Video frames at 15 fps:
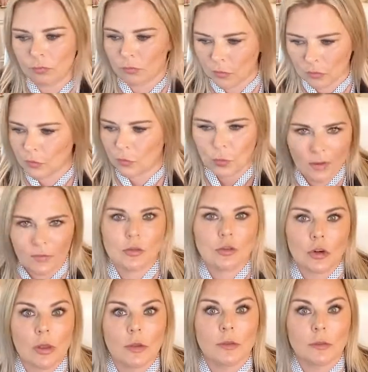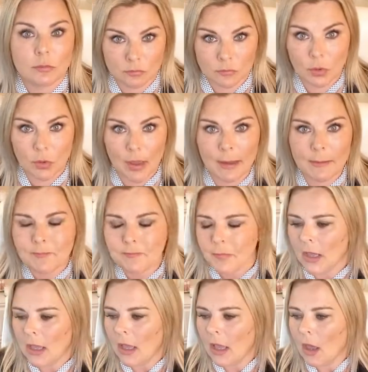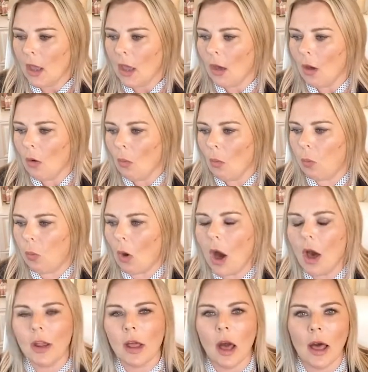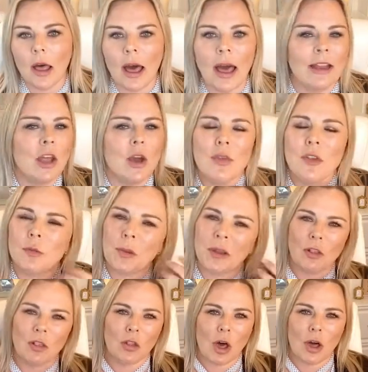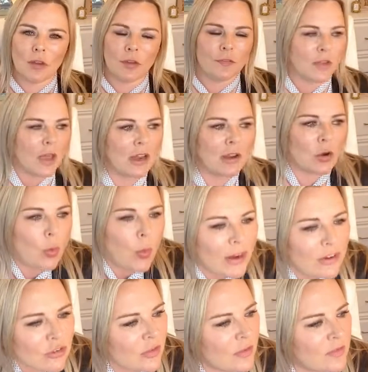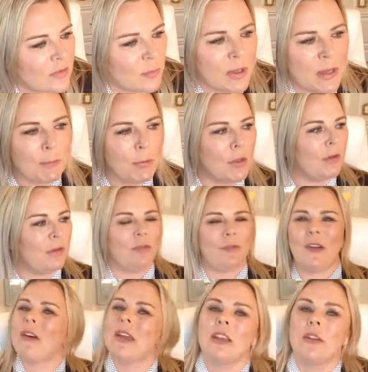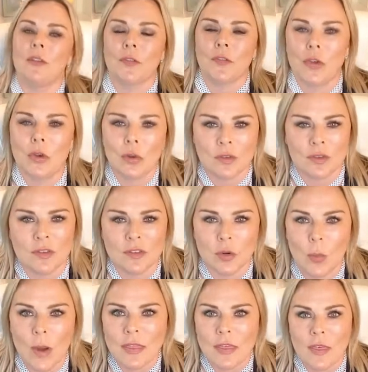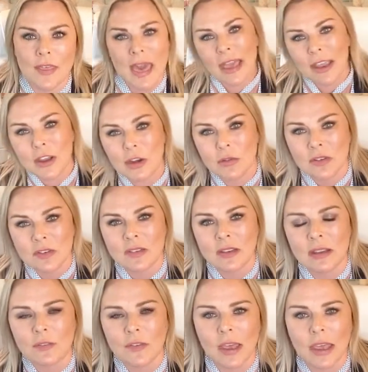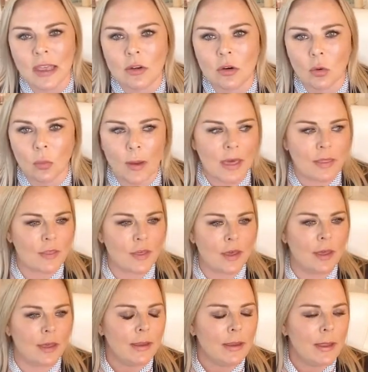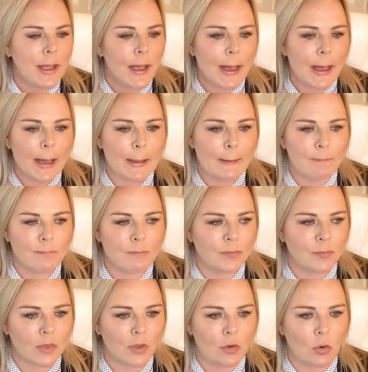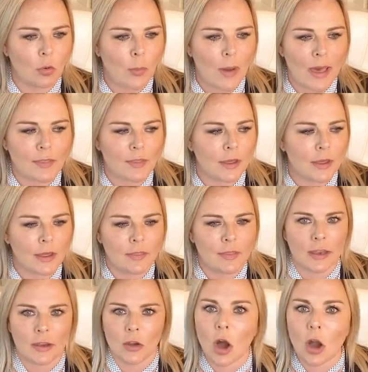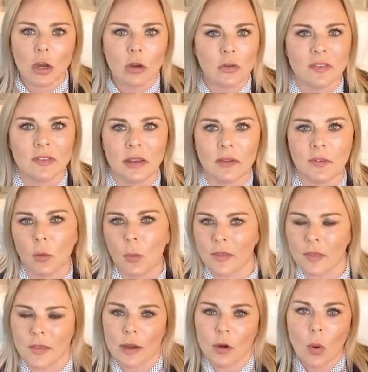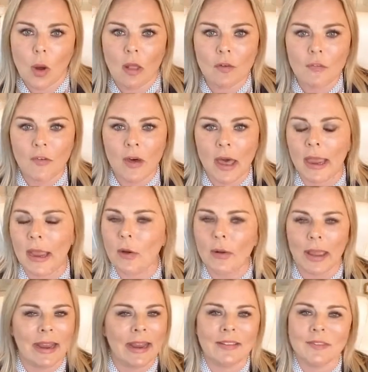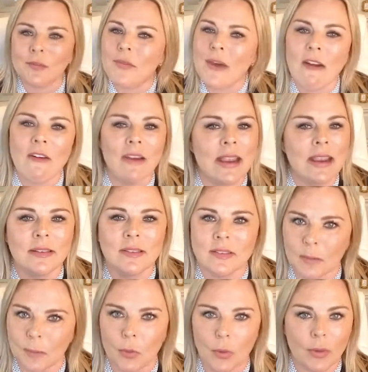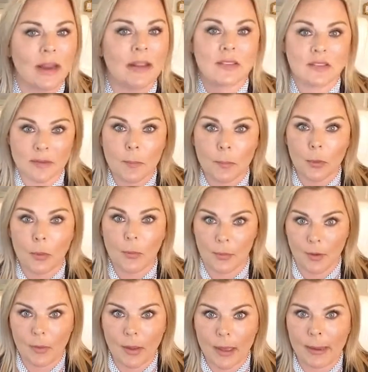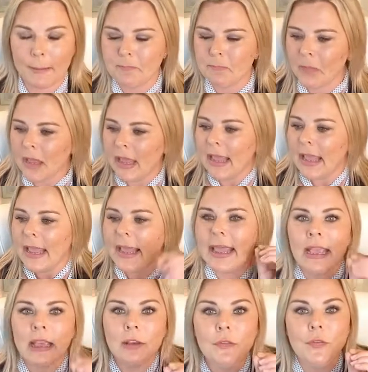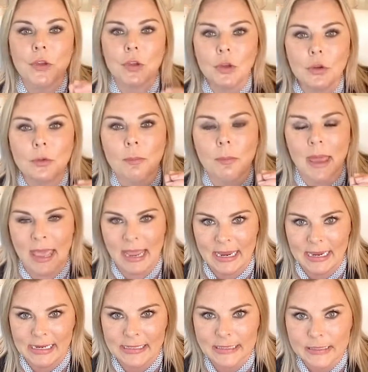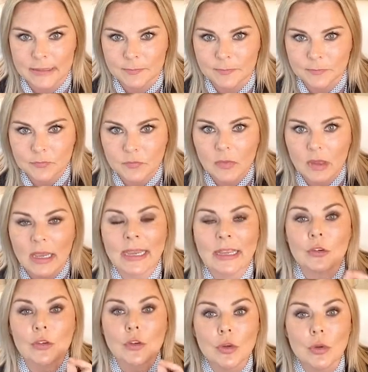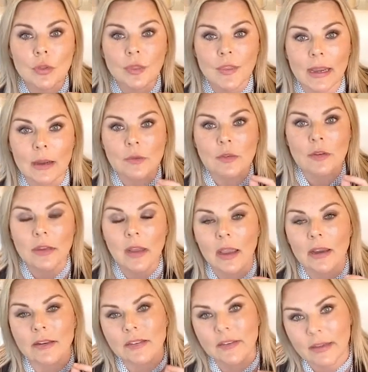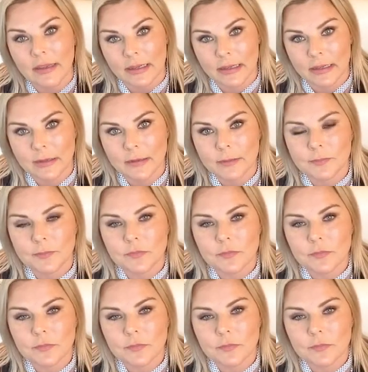just $1,200, okay? I know there's been a lot of kind of questions, and people are very confused as to whether they're going to receive it or whether they're not going to receive it, whether they qualify. Okay, it's very simple. It's simple, okay? If you made in 2019